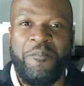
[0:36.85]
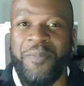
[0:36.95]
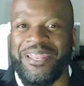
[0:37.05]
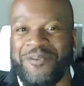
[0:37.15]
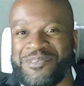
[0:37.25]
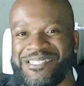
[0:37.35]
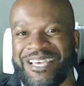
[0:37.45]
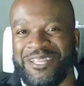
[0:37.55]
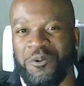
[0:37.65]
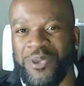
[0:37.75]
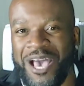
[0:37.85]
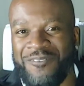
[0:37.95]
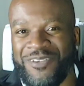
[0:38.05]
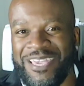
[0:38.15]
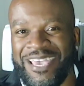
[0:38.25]
My name is Daniel
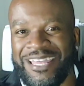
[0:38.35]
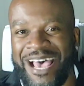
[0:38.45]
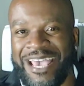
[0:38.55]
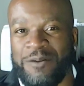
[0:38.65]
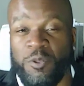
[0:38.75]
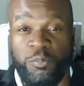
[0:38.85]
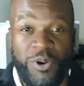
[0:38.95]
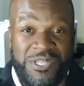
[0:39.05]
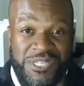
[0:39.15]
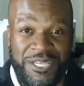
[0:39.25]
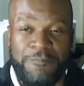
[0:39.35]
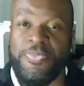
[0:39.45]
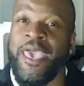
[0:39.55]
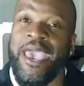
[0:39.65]
WIAFE, and I am the president